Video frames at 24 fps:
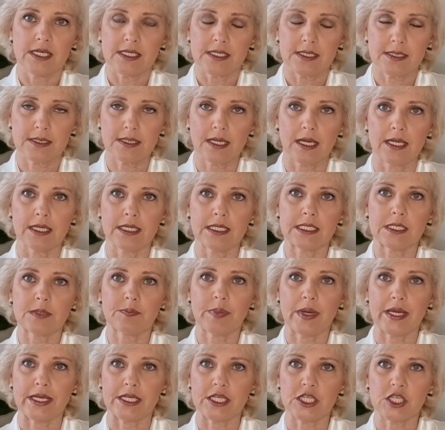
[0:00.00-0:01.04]
silent
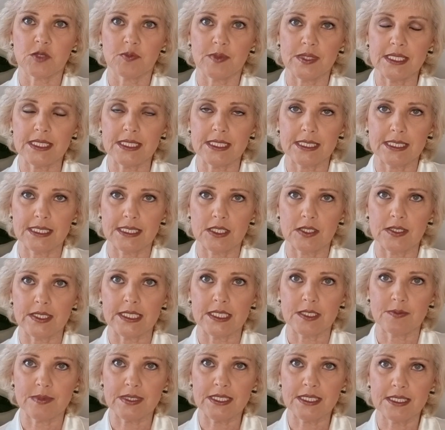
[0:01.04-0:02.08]
punishment
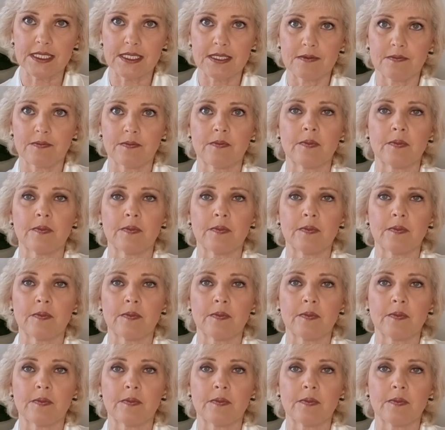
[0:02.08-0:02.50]
treatment.